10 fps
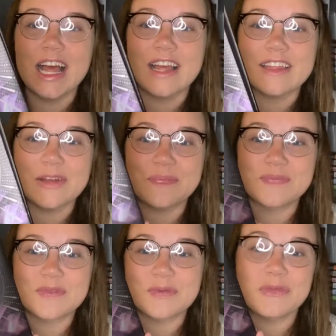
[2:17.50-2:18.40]
yeah.
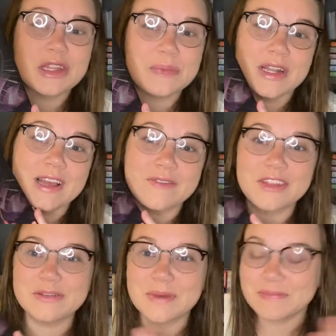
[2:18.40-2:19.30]
Really pretty cover
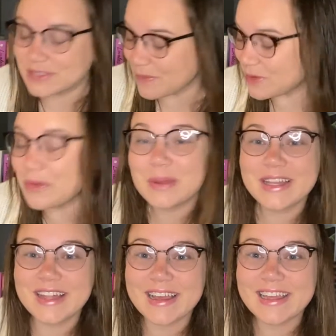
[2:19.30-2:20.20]
though, but someone will be
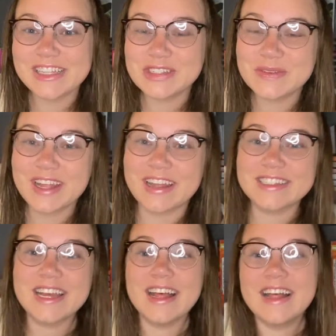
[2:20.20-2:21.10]
lucky to get it.
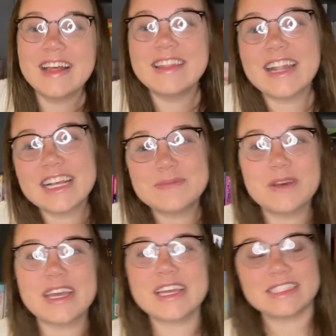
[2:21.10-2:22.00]
The next book
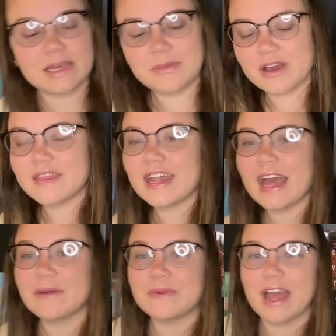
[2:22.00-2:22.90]
is a book that
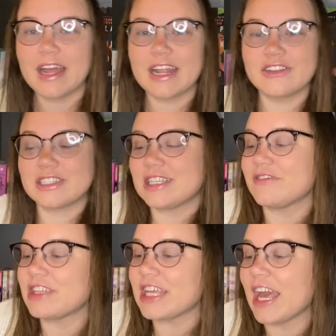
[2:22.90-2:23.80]
I read and just didn't
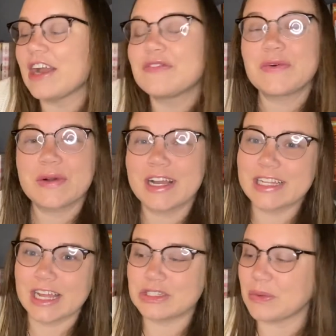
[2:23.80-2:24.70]
really care for, and
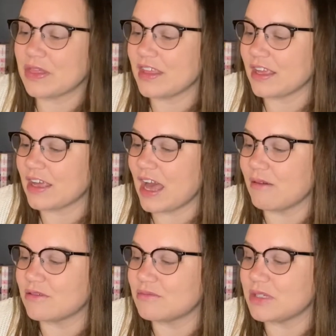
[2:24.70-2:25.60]
I don't think I
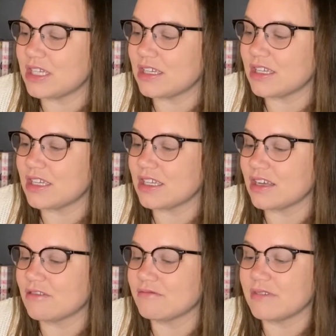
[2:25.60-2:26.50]
will be
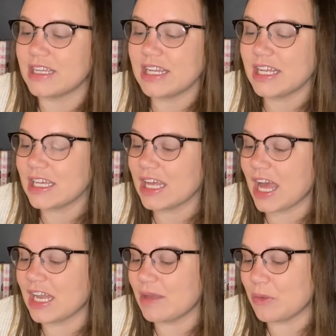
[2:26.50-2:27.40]
reading
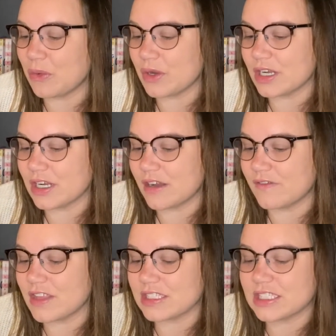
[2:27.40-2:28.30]
any more of
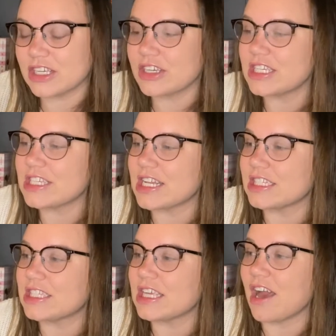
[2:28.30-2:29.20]
this series, and
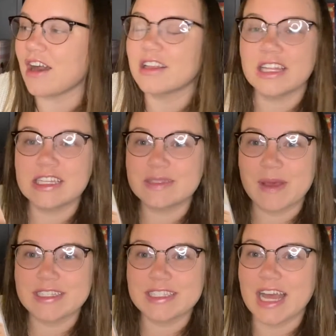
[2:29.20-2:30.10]
it's The Uglies
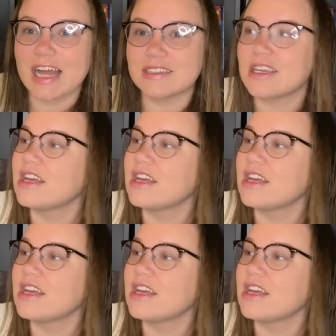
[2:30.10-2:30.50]
by Scott